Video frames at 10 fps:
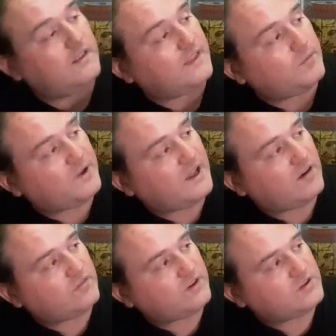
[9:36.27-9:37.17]
Then we
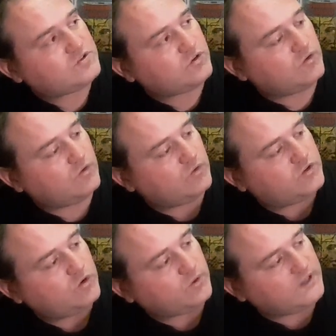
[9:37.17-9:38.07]
have issue
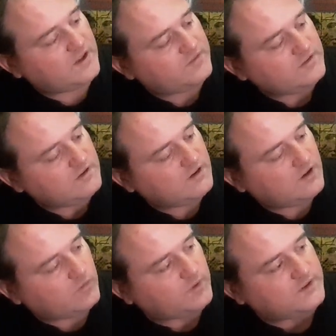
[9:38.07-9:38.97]
211
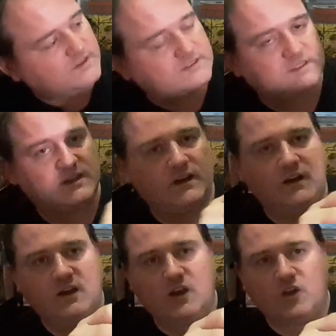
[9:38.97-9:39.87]
with this
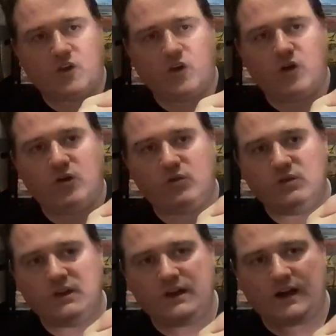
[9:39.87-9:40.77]

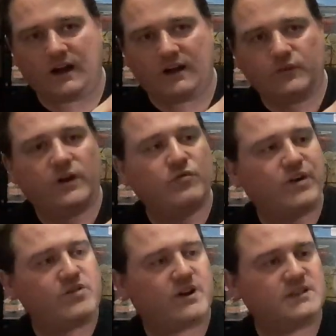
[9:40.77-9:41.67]
girl, not in
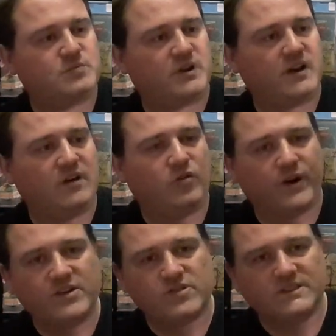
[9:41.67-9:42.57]
red dress, but in
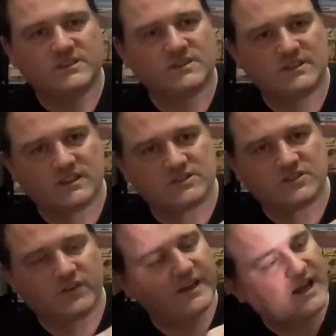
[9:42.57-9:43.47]
green dress.
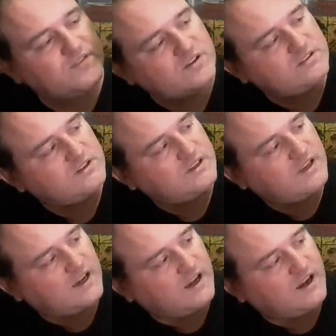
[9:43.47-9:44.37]
She's on the cover,
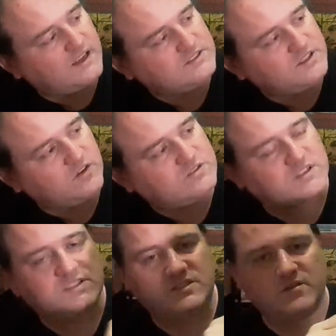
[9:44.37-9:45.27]
and she looks
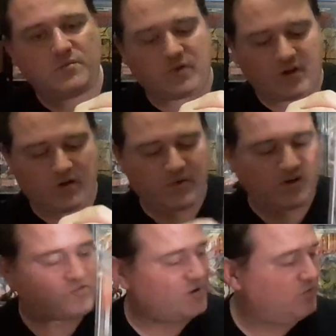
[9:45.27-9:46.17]
like she's in a bit
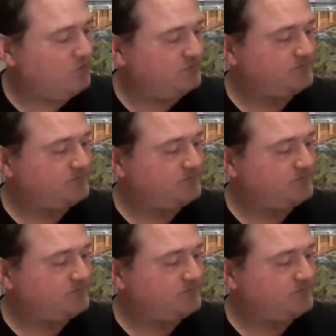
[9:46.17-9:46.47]
of trouble.